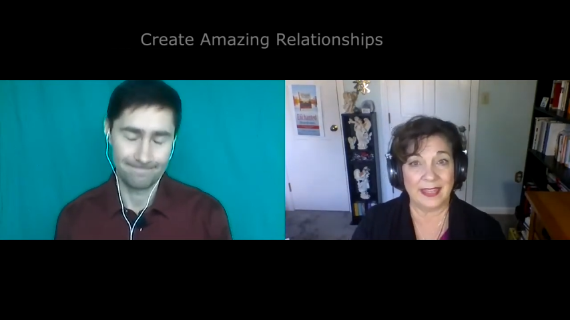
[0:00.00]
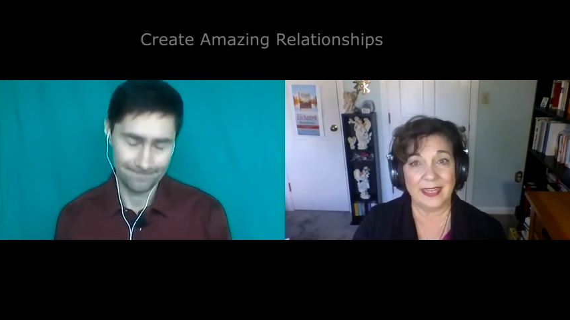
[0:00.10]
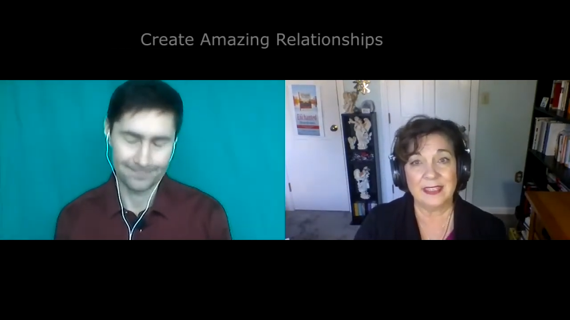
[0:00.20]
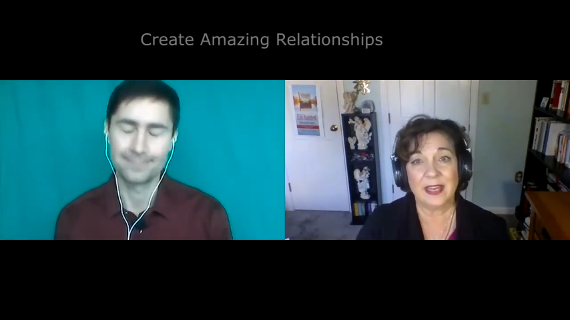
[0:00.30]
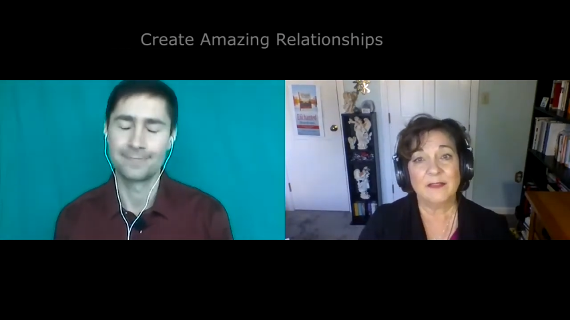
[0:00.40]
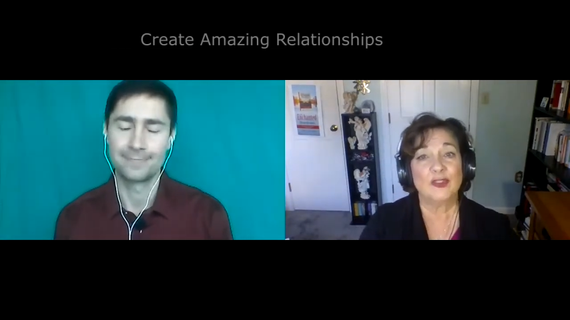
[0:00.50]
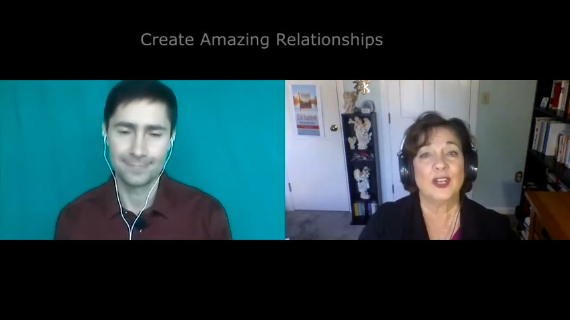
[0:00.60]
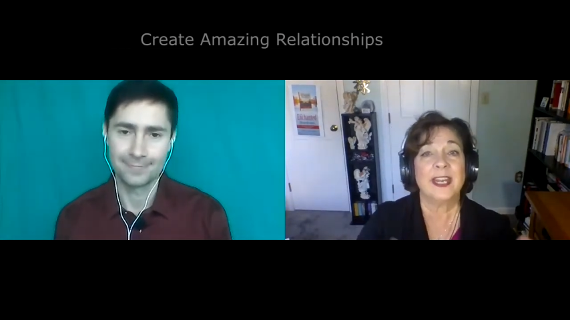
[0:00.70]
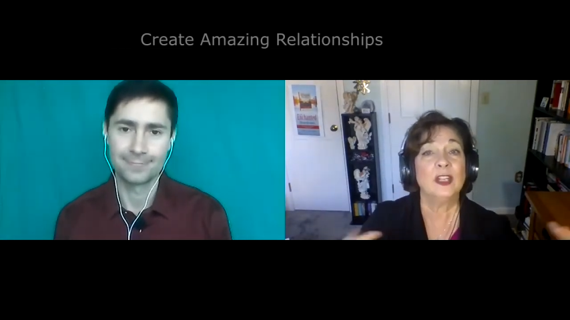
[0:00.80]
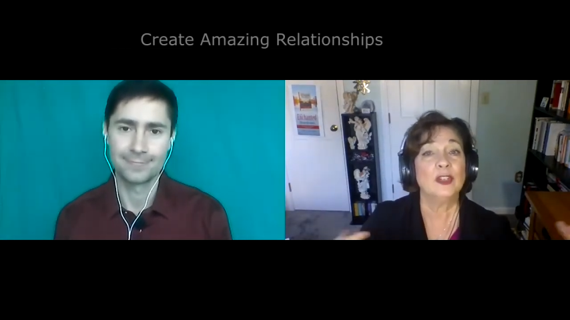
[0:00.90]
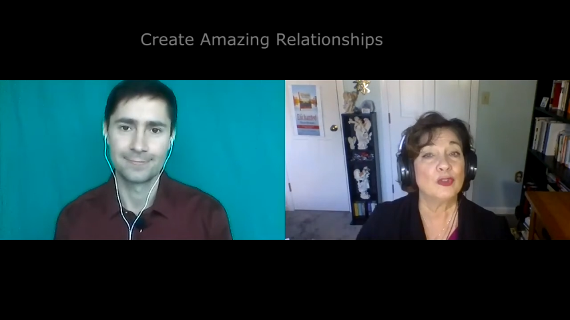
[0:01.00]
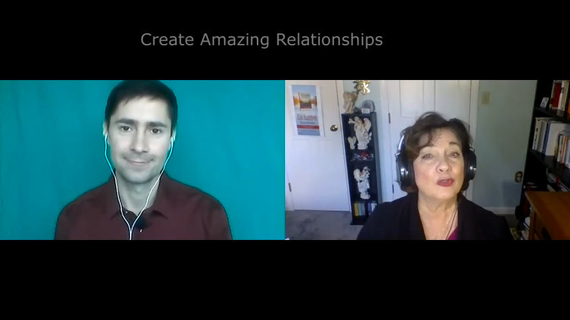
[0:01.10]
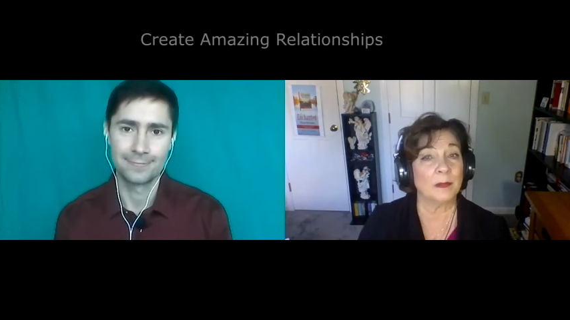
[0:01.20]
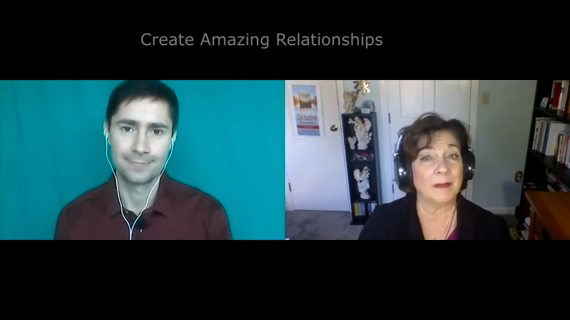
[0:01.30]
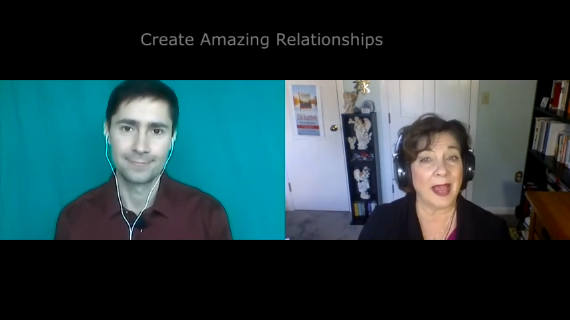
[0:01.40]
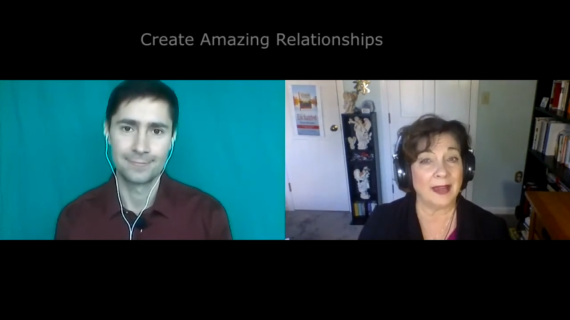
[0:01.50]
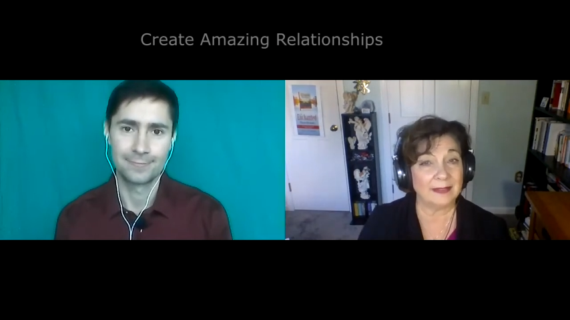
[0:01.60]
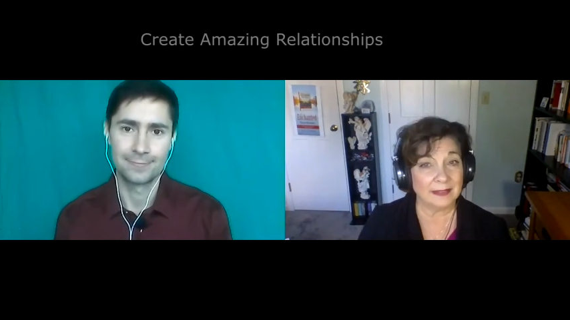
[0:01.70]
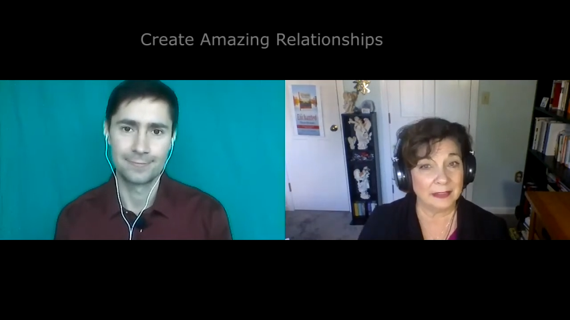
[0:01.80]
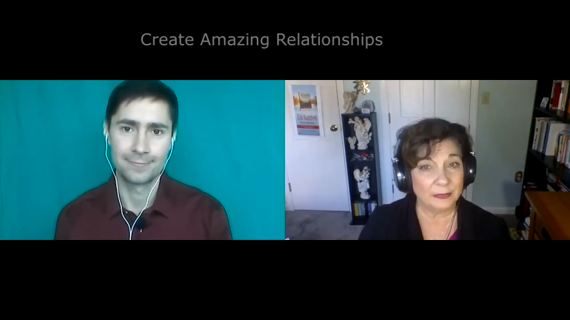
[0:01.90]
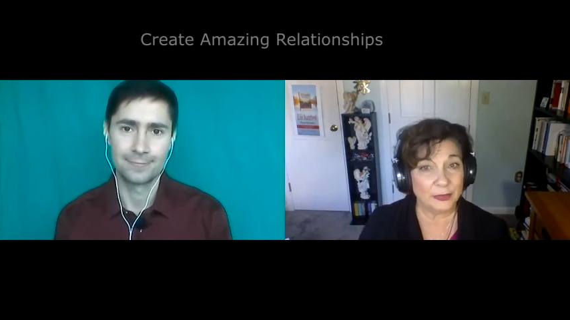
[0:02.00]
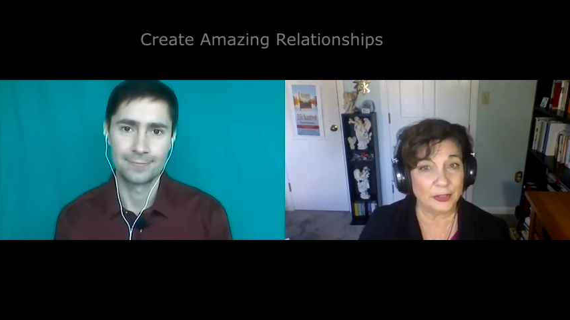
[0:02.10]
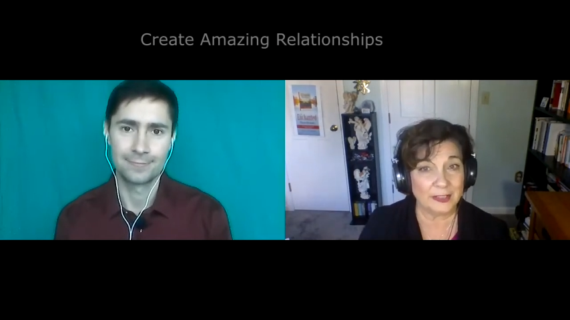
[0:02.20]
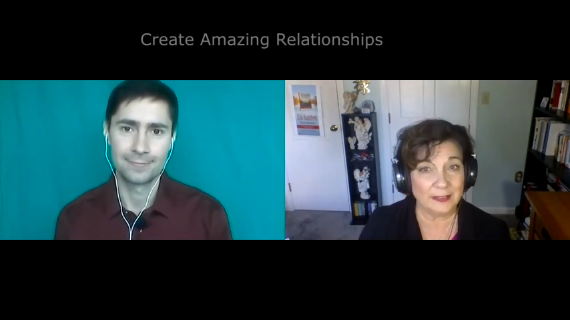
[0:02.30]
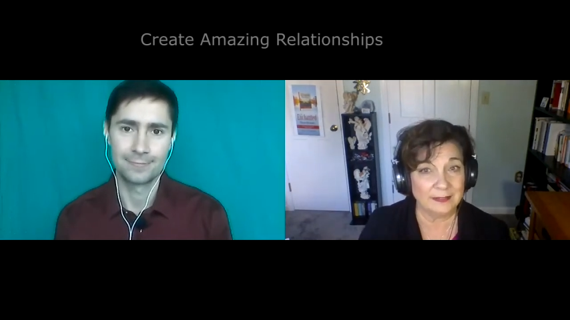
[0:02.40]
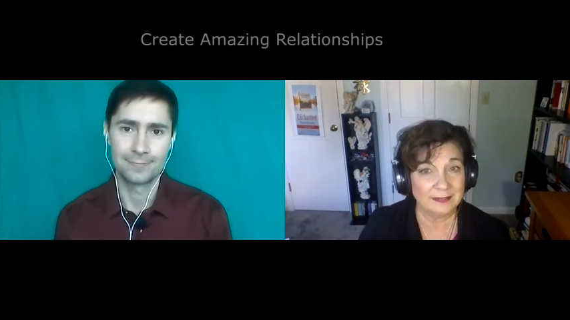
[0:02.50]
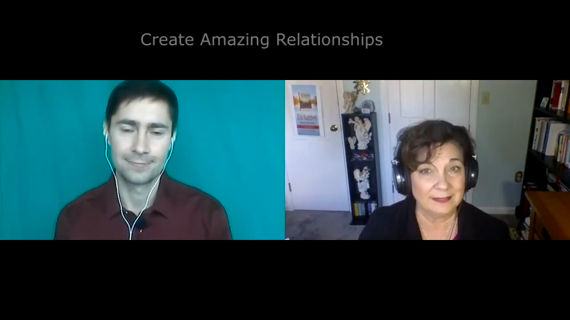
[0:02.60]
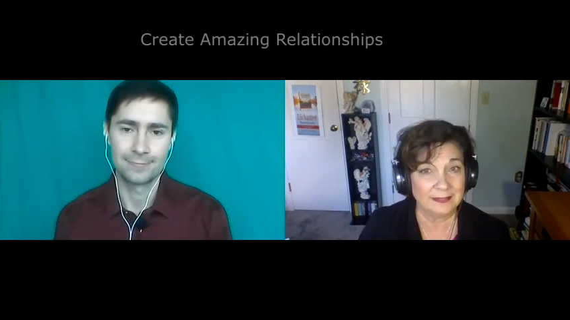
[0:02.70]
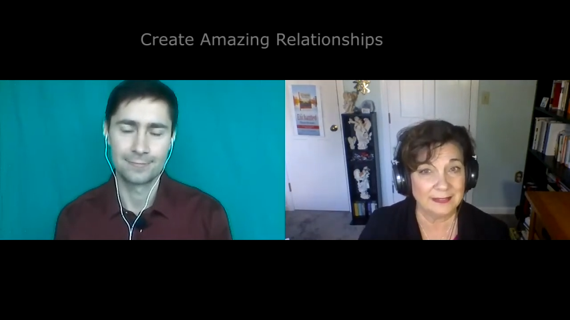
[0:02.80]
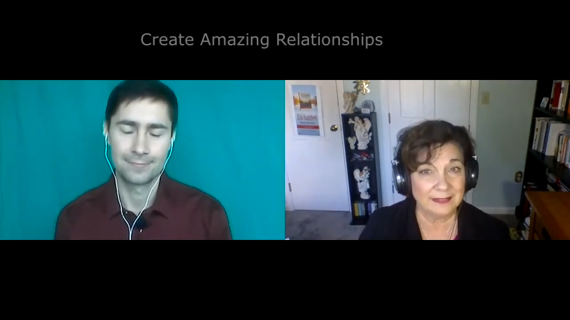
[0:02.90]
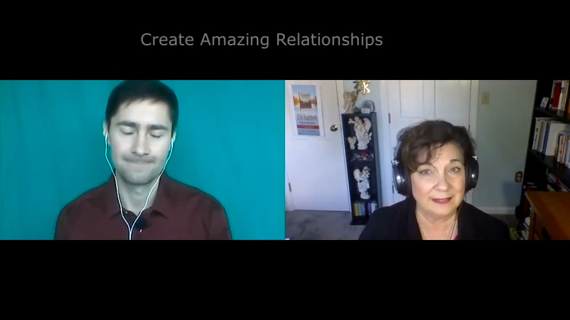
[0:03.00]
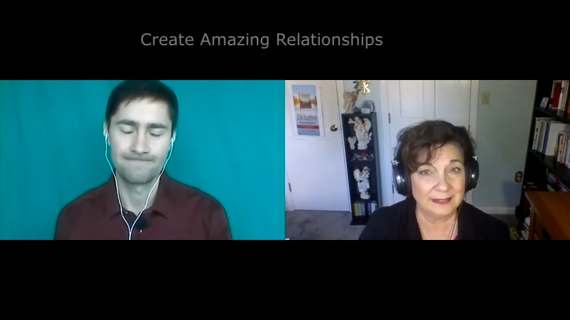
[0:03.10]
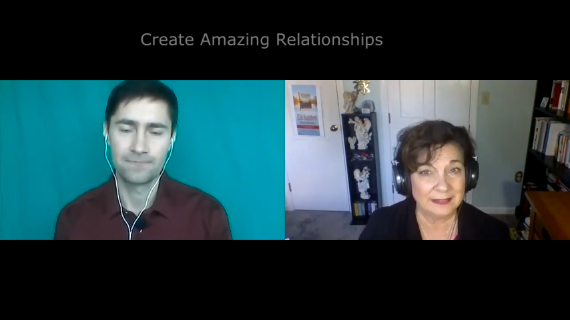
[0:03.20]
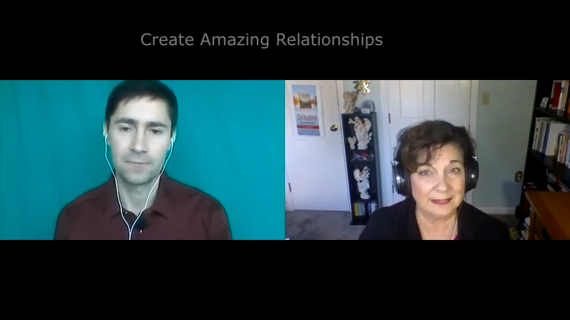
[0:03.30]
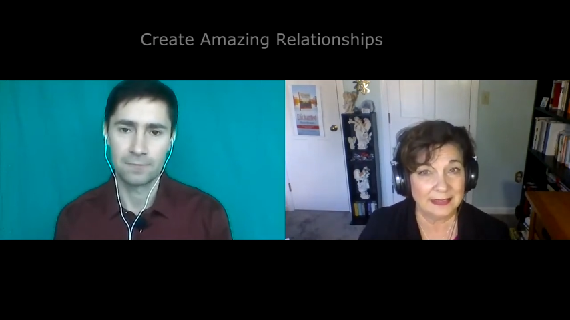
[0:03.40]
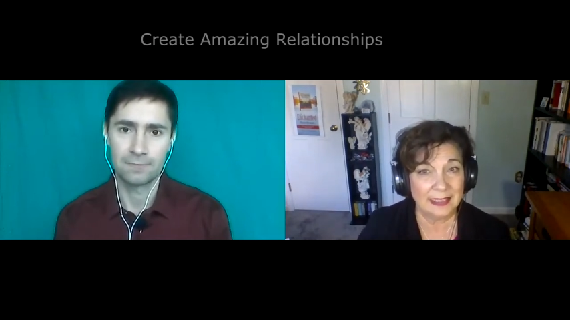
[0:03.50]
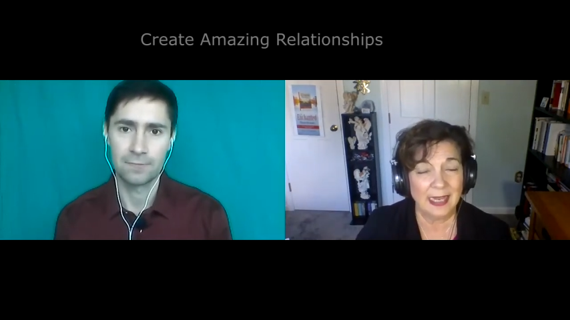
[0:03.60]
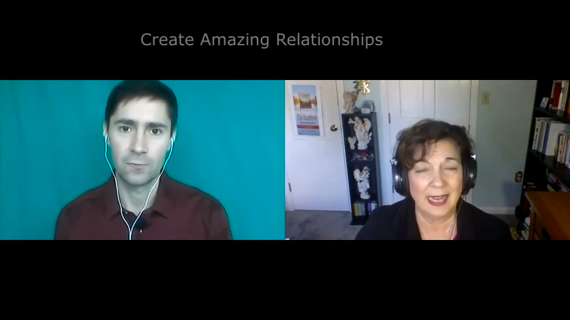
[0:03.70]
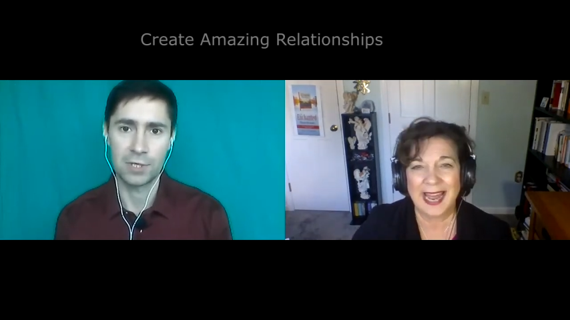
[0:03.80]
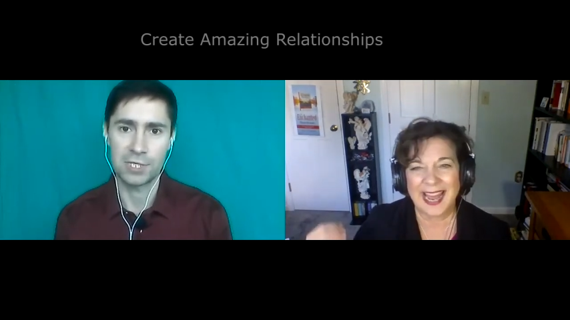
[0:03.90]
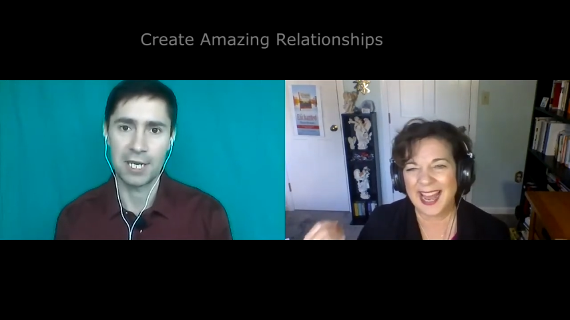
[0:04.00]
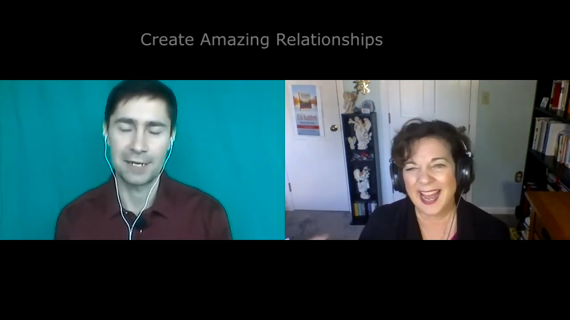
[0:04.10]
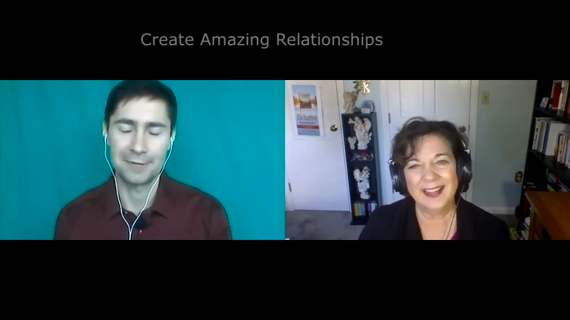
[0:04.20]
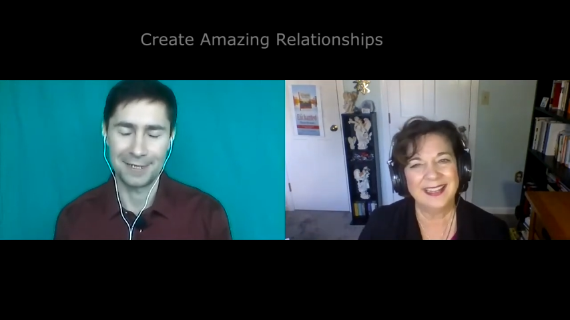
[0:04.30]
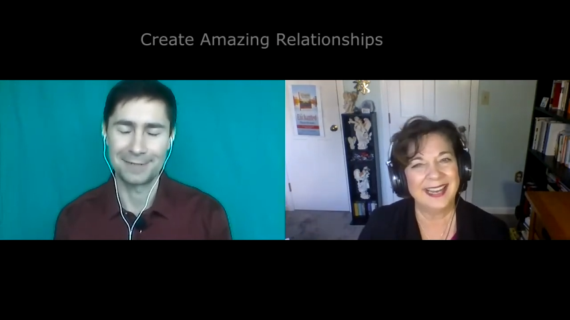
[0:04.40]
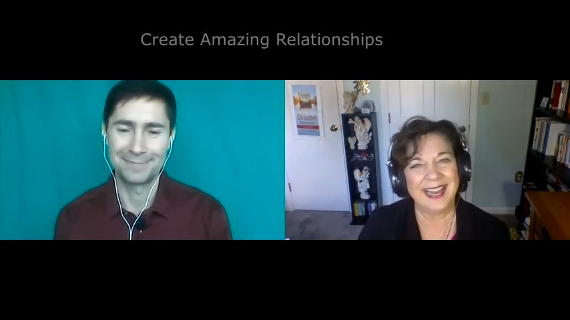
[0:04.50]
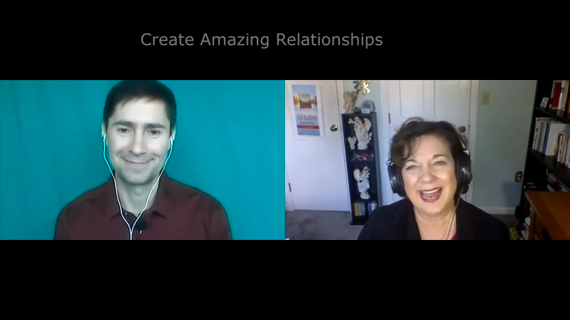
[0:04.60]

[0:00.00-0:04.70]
Speaker 1: things have changed dramatically for you. Once again. How,